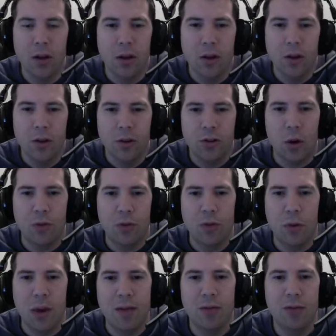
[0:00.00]
So if you
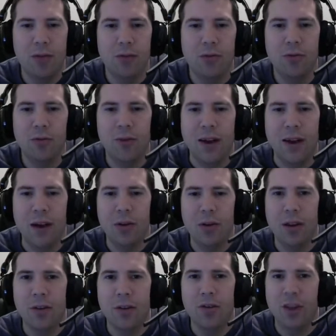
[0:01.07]
haven't found
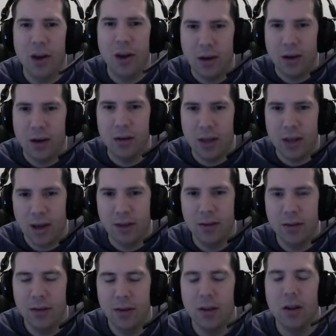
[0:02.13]
his channel out yet,
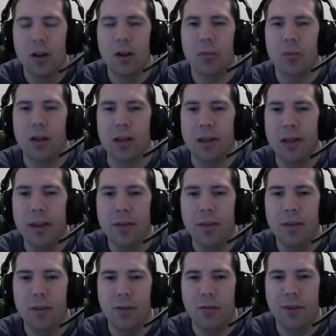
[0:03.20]
please
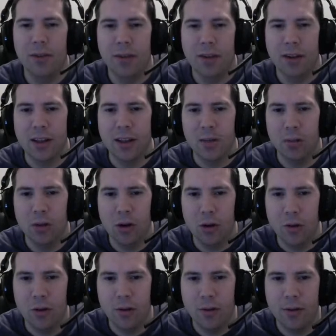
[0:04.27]
visit the links below
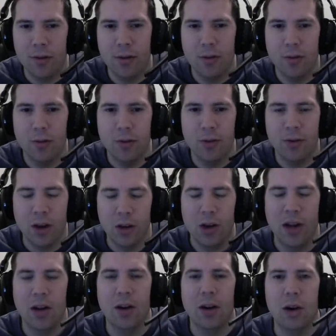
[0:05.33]
this video
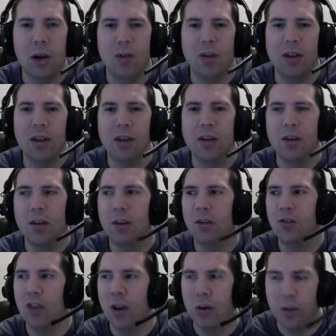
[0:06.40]
here. I'll have a link to his
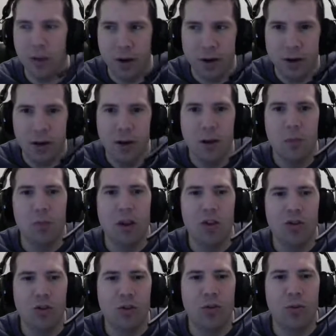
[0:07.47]
channel there. Make
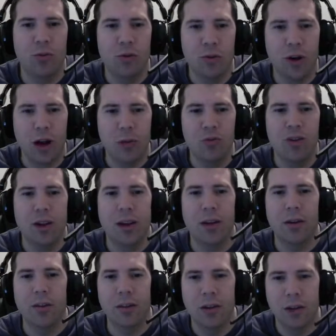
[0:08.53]
sure you subscribe, check out
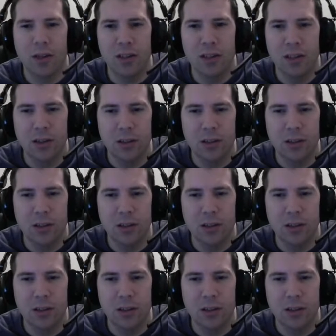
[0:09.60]
his content.